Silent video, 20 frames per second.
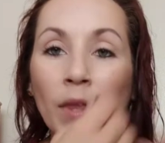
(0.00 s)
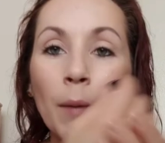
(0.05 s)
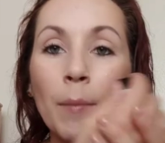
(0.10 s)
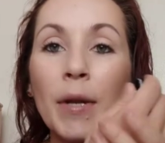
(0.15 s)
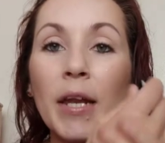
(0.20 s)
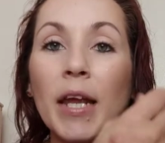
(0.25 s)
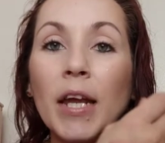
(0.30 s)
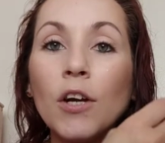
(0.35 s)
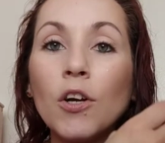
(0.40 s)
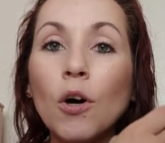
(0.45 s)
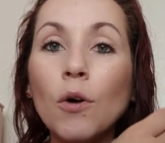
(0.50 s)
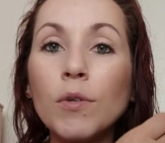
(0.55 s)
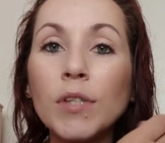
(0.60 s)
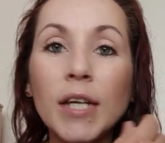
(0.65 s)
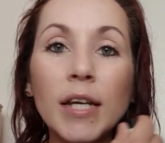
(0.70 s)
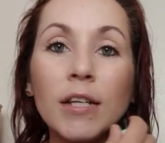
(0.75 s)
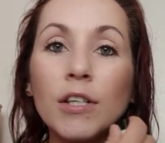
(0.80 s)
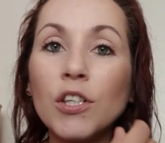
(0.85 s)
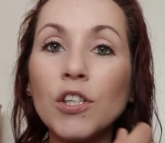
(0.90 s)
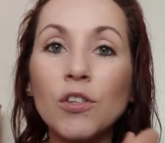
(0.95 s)
But it goes
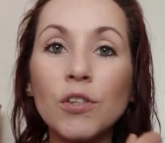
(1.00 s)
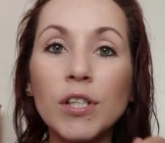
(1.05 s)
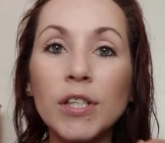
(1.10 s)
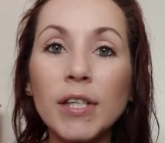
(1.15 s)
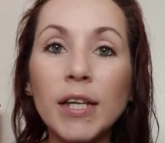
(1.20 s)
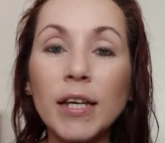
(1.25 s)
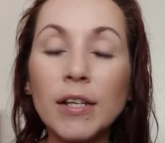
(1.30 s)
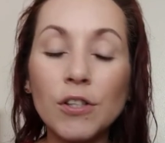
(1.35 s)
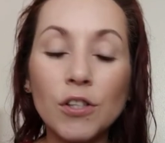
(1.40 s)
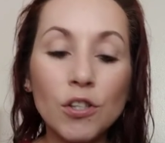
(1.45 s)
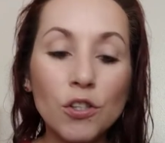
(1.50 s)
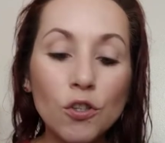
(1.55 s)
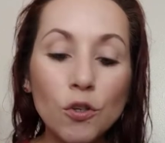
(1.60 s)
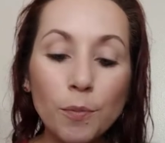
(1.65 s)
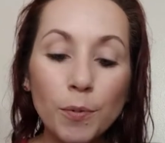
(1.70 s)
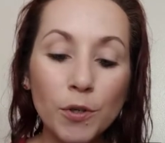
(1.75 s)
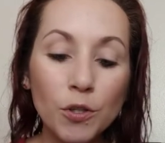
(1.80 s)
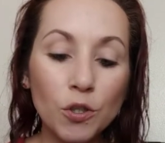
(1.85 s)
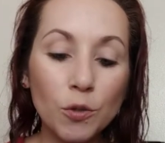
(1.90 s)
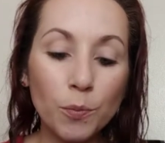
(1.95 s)
into your skin
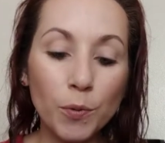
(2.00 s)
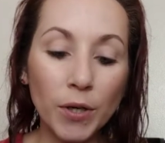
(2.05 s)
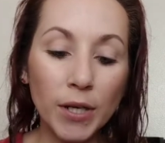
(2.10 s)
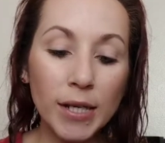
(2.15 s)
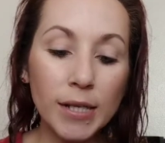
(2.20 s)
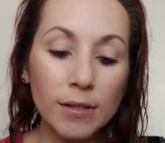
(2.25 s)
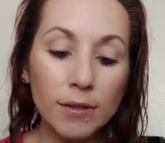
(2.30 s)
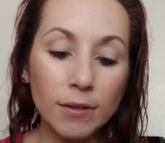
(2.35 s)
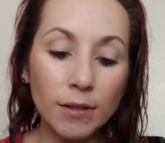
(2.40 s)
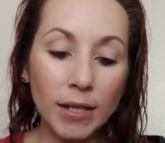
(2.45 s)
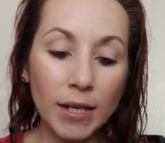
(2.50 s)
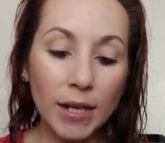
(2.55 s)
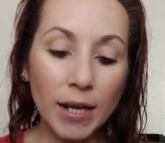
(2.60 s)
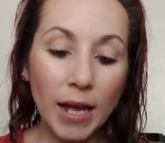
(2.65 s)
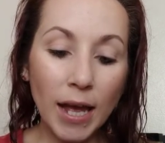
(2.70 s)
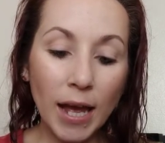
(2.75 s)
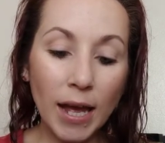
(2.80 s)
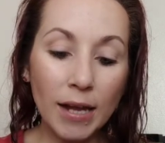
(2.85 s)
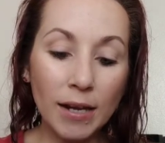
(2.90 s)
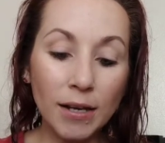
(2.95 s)
super duper
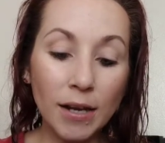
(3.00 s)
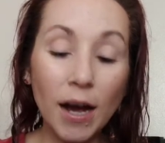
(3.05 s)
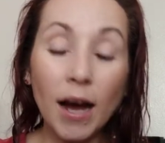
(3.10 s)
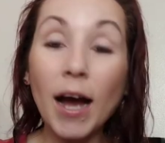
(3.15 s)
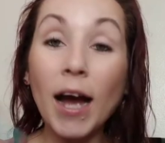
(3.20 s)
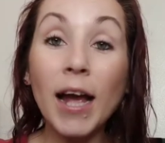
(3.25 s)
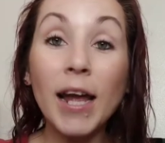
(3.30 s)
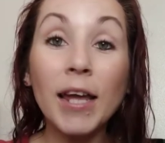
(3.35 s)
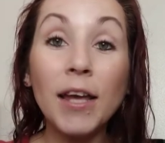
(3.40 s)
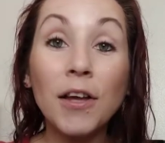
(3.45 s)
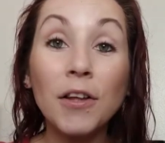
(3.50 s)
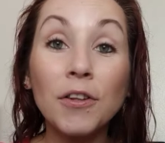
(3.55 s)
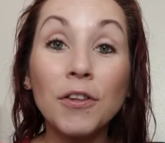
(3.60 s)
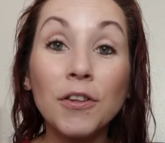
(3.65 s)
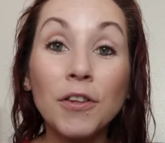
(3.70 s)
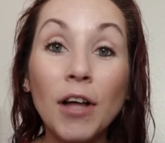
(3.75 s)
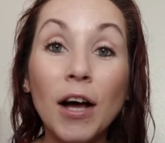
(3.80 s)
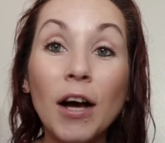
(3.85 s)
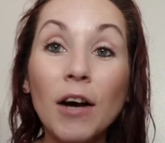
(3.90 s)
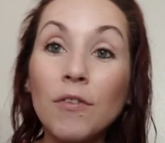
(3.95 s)
easily, and I
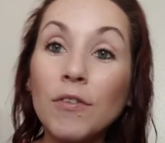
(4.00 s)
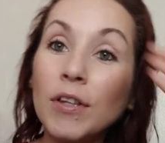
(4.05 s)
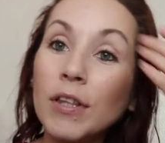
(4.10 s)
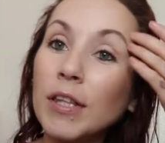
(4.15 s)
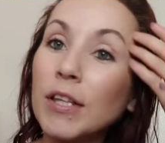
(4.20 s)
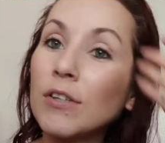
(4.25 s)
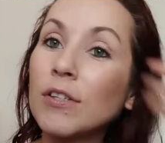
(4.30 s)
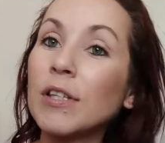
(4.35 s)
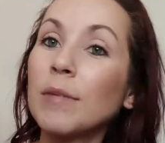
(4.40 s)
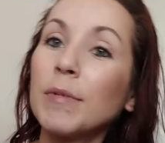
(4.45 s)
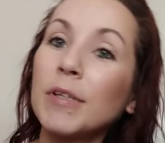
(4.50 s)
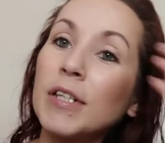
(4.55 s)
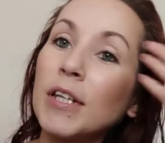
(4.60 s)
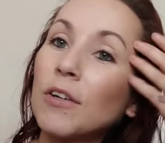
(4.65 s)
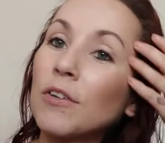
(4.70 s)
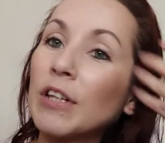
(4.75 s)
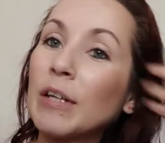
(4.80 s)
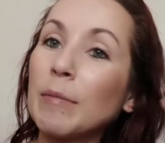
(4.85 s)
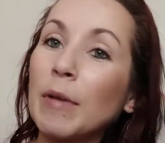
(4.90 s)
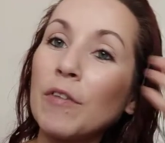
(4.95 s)
loved. There's something
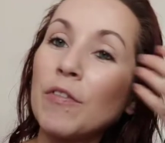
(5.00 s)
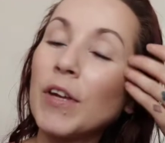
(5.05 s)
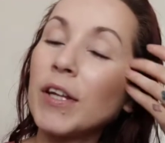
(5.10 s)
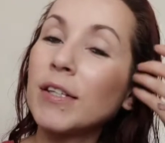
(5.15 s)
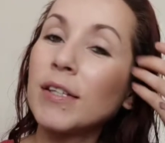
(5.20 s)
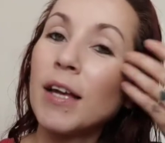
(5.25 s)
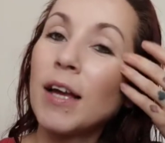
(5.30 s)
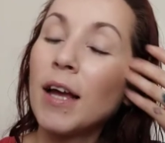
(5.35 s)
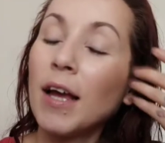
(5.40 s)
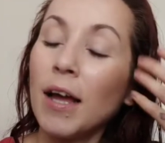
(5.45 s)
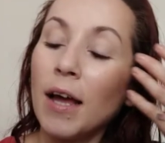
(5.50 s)
tickling my face.